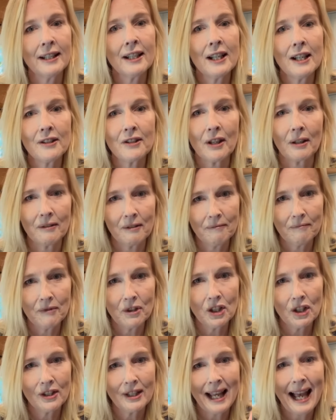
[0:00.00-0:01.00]
So
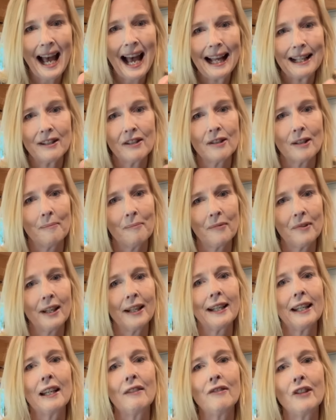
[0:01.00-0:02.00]
just add
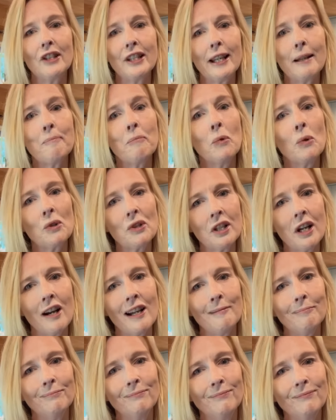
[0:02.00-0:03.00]
something if you need more time.